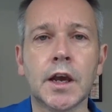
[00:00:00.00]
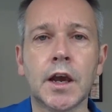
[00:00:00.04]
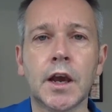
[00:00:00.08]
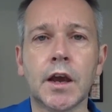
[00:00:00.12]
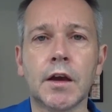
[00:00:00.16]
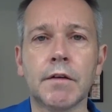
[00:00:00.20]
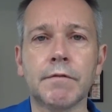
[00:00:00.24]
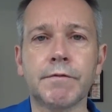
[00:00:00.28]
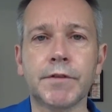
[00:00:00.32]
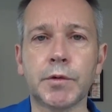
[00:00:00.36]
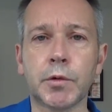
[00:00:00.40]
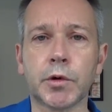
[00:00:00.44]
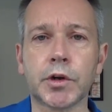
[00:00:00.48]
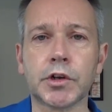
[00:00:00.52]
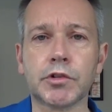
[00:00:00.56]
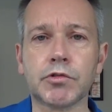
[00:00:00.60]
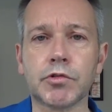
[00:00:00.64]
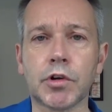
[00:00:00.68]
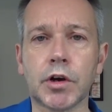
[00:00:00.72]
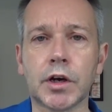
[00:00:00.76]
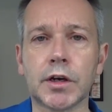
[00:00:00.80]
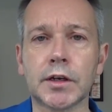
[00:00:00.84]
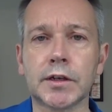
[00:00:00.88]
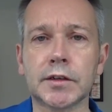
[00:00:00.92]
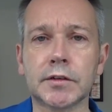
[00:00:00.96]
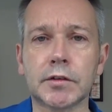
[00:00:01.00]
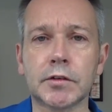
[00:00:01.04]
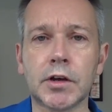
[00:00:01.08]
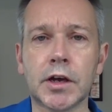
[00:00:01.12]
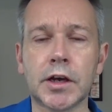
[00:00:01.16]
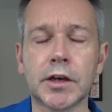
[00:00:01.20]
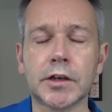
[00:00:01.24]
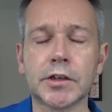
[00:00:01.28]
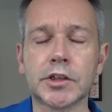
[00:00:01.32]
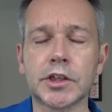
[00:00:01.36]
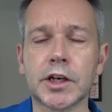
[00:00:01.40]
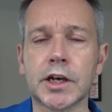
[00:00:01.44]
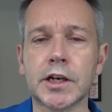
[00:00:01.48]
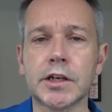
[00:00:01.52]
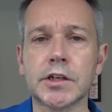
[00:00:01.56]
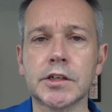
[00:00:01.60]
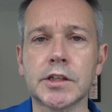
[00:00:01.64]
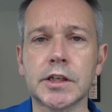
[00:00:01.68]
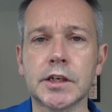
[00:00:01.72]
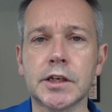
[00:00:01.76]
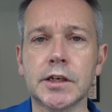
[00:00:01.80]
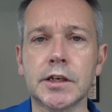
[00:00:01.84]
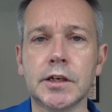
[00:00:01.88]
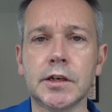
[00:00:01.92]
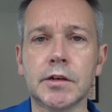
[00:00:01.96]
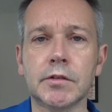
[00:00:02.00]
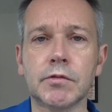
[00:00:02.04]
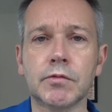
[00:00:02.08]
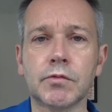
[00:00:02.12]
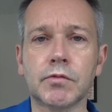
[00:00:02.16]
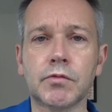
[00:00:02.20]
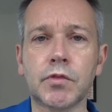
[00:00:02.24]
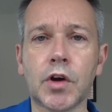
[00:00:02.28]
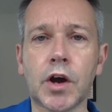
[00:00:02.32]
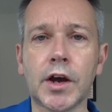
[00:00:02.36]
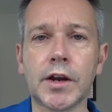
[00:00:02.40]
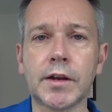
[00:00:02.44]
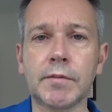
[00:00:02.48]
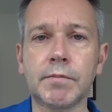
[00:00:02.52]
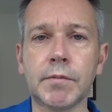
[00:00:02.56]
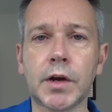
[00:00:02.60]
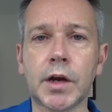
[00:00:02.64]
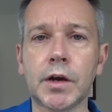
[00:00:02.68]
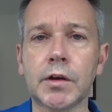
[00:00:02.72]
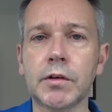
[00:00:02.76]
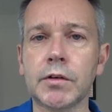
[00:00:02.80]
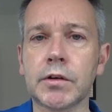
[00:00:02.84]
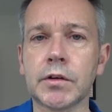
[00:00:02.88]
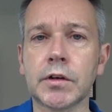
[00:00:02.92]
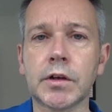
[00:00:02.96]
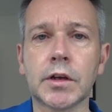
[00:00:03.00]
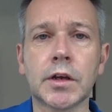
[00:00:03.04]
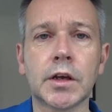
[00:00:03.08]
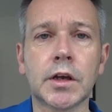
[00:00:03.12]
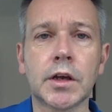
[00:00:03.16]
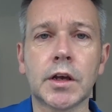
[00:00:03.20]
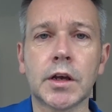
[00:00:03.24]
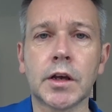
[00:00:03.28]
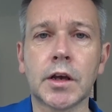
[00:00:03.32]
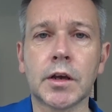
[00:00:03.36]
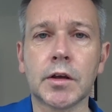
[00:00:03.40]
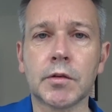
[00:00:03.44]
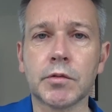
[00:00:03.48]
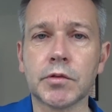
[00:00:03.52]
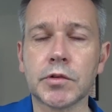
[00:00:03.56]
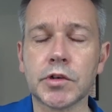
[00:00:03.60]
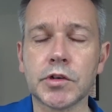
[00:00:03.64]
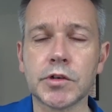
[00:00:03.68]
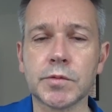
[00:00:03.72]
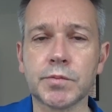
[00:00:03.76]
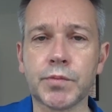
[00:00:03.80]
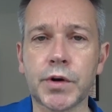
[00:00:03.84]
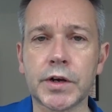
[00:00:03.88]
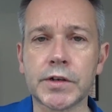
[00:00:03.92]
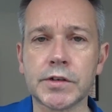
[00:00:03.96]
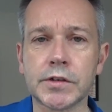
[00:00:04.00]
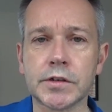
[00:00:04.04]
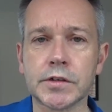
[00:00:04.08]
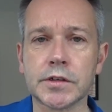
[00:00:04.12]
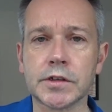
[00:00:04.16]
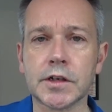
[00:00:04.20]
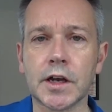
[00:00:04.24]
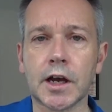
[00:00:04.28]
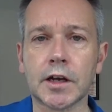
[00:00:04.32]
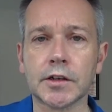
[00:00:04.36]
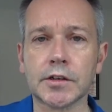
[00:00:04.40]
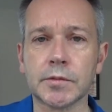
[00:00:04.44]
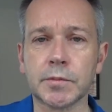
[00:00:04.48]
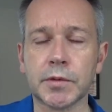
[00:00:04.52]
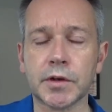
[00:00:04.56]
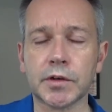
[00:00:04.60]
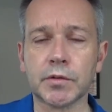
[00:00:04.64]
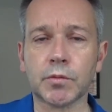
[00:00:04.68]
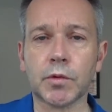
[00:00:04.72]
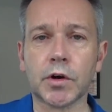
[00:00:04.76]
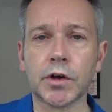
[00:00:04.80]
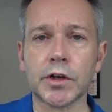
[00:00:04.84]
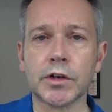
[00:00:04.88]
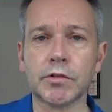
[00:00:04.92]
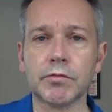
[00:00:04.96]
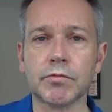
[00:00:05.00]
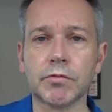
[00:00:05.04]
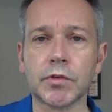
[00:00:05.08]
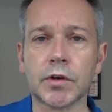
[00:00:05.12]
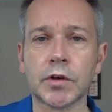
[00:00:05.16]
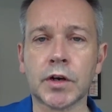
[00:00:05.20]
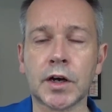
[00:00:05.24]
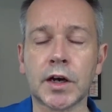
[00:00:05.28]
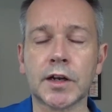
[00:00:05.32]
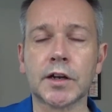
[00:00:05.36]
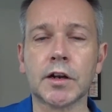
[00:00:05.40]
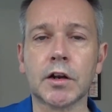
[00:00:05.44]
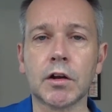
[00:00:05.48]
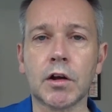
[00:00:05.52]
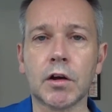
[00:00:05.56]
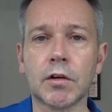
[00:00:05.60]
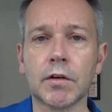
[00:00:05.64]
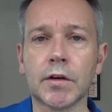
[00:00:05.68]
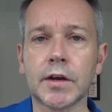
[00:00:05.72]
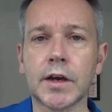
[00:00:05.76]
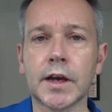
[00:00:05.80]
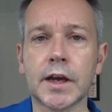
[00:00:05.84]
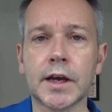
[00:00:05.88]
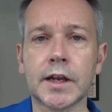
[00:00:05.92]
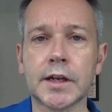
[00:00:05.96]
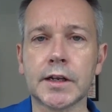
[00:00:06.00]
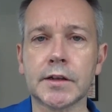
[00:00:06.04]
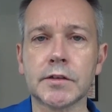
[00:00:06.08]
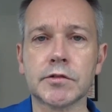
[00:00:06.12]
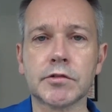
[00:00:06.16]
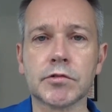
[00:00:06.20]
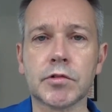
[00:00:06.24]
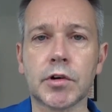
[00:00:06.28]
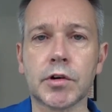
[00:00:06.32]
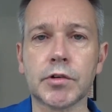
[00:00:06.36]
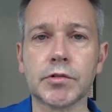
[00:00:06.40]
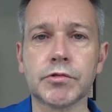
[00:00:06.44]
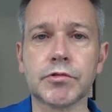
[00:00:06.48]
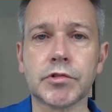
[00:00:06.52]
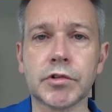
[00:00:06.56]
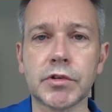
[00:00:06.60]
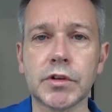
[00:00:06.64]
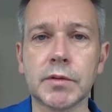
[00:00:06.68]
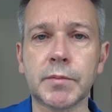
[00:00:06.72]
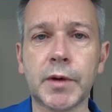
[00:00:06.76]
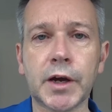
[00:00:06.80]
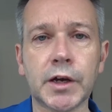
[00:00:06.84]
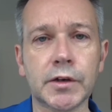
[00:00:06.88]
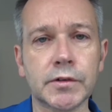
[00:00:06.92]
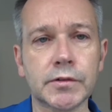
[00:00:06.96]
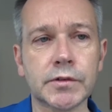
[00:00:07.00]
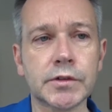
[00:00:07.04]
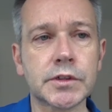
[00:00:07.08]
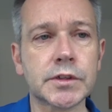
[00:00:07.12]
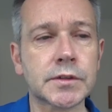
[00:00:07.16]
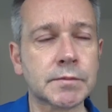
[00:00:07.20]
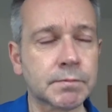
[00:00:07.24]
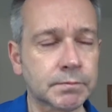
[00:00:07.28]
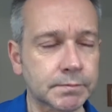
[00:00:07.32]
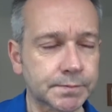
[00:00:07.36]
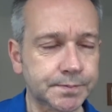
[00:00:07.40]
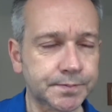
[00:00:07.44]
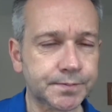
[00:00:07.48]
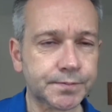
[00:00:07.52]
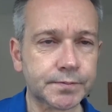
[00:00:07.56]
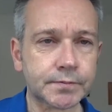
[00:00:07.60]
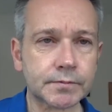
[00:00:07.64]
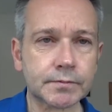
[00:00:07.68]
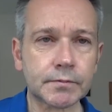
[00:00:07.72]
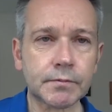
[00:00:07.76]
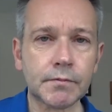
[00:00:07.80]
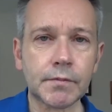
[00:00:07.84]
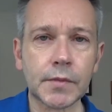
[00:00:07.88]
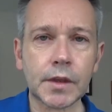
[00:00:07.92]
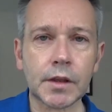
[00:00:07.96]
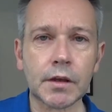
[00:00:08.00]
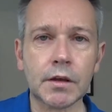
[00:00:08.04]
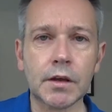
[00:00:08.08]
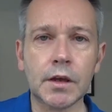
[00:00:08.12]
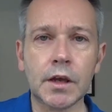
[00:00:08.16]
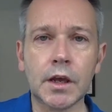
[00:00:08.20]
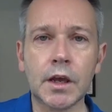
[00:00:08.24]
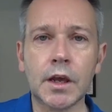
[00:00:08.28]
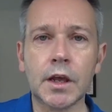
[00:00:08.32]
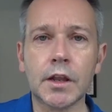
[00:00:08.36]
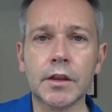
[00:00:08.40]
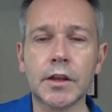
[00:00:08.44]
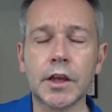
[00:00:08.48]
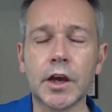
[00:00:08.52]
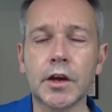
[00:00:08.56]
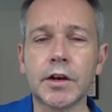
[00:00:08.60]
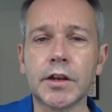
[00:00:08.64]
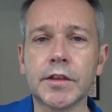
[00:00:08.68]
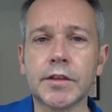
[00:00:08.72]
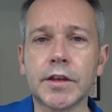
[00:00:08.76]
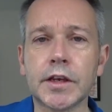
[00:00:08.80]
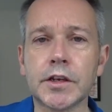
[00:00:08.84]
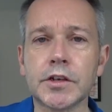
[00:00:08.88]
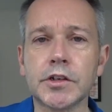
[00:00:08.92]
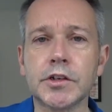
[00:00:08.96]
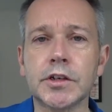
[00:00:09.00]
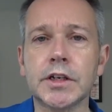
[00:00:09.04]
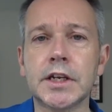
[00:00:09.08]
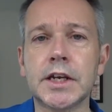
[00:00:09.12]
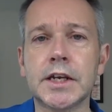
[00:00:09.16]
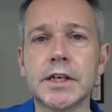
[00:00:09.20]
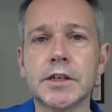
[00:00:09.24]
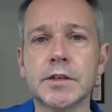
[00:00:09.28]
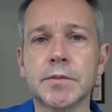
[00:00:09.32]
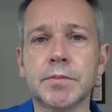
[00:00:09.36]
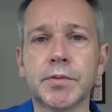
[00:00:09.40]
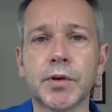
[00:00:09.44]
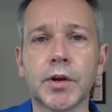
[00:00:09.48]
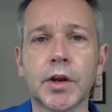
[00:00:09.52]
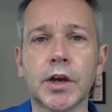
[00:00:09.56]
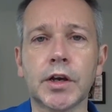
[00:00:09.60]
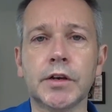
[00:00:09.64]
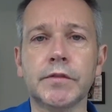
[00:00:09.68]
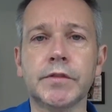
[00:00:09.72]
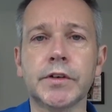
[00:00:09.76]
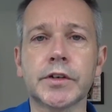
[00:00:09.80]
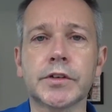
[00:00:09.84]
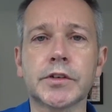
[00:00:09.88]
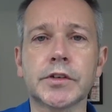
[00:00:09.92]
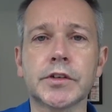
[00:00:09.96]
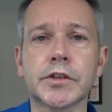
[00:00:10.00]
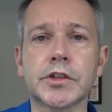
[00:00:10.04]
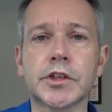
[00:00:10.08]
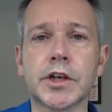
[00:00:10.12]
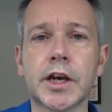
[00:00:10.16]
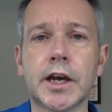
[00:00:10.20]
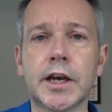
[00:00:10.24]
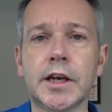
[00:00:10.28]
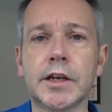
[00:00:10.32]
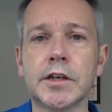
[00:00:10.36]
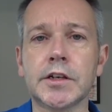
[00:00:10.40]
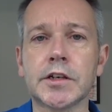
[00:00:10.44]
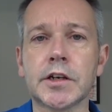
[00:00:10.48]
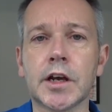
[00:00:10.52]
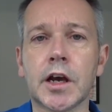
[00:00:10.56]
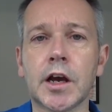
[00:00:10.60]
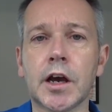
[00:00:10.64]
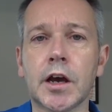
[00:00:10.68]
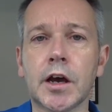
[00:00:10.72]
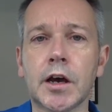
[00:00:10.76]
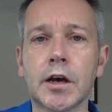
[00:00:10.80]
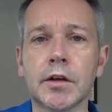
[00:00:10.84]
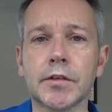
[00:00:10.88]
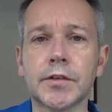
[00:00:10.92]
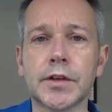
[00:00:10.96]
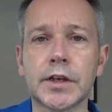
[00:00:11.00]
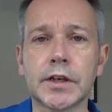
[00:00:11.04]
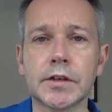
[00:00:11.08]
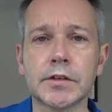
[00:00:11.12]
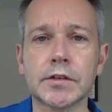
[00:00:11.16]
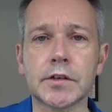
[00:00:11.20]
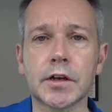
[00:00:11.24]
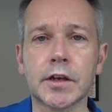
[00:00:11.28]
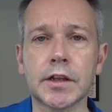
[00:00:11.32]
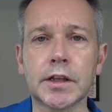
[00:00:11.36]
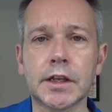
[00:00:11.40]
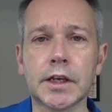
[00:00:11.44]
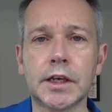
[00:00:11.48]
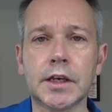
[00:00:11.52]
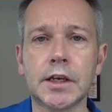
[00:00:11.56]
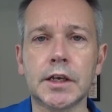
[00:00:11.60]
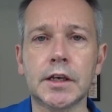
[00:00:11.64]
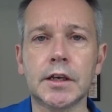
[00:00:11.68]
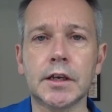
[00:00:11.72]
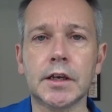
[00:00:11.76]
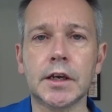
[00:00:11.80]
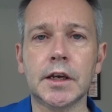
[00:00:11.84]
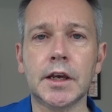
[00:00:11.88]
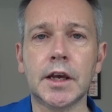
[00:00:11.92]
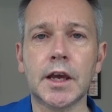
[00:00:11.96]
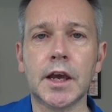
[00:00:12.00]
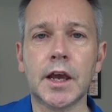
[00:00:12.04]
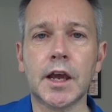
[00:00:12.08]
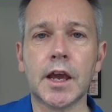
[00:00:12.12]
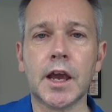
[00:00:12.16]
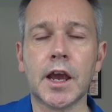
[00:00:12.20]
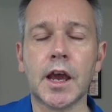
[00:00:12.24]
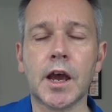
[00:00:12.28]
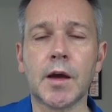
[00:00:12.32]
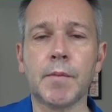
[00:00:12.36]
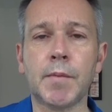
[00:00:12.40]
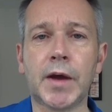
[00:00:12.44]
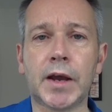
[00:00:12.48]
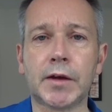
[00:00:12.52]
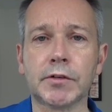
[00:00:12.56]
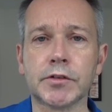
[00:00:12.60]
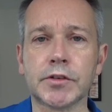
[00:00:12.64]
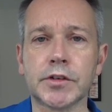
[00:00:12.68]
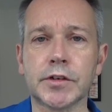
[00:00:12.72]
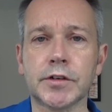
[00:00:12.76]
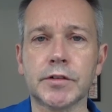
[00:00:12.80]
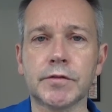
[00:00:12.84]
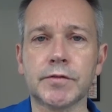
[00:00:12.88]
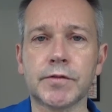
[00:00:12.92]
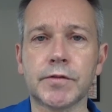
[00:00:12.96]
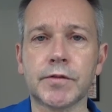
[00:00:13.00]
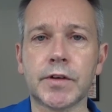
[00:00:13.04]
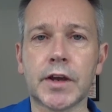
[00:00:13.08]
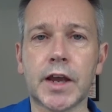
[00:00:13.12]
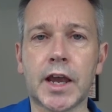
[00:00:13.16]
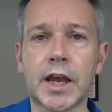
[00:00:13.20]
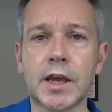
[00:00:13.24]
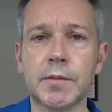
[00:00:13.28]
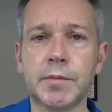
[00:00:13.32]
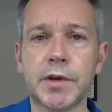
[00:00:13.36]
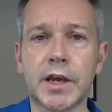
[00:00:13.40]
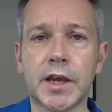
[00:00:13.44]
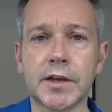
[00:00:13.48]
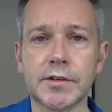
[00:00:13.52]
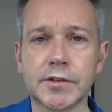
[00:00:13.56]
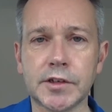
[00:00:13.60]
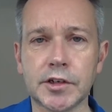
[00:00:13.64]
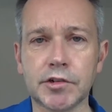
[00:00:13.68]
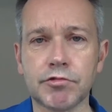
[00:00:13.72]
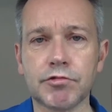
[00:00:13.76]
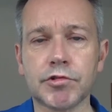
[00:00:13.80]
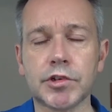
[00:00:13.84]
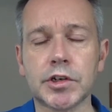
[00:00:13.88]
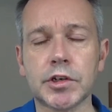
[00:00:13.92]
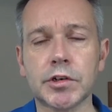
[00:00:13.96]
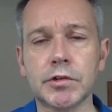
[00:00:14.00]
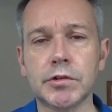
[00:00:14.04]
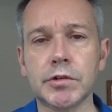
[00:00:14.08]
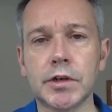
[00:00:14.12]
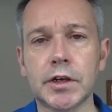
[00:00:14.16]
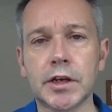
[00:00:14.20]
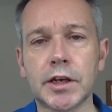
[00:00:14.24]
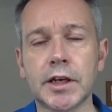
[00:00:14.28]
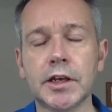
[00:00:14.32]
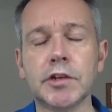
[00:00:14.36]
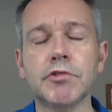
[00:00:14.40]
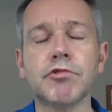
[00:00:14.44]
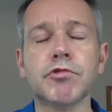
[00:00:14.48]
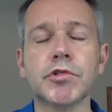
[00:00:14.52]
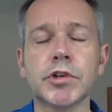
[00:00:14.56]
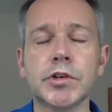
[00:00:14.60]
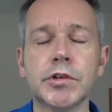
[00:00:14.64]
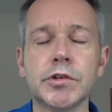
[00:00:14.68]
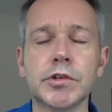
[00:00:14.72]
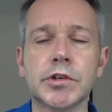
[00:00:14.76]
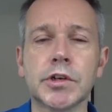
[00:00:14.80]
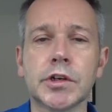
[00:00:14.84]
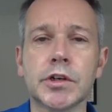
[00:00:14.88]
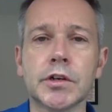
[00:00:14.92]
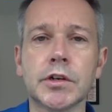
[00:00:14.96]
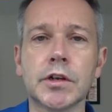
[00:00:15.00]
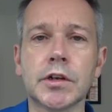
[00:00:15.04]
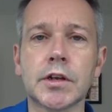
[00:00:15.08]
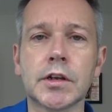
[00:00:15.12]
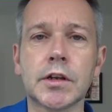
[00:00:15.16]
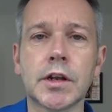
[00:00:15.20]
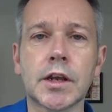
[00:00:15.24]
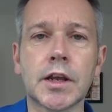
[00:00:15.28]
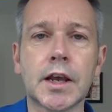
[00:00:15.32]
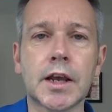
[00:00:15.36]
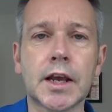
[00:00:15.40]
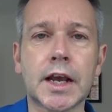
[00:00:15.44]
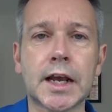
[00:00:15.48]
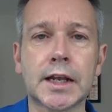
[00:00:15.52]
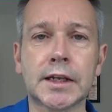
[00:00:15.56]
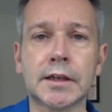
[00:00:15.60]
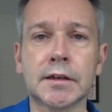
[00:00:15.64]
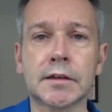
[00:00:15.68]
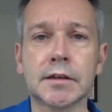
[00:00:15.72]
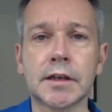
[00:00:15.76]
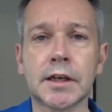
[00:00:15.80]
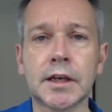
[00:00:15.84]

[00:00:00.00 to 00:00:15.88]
If you want to try change the riding mode, just press the starter button while you're riding along and it scrolls through the modes. The only things you need to pull over to change are things like the amount of ABS intrusion and